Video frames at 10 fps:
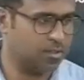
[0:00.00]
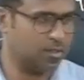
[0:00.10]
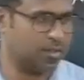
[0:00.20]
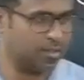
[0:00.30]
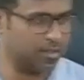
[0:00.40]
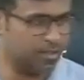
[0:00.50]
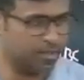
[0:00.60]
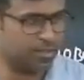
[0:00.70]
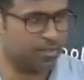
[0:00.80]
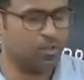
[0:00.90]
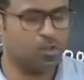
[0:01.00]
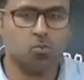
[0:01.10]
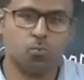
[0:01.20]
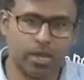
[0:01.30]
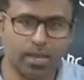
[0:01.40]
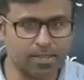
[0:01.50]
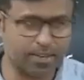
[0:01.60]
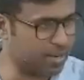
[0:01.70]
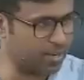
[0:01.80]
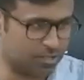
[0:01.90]

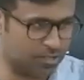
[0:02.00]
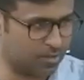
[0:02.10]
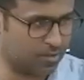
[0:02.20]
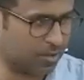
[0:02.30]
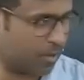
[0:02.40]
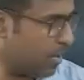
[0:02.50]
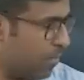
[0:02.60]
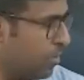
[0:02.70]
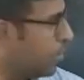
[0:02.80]
Vedic age. Okay, wow.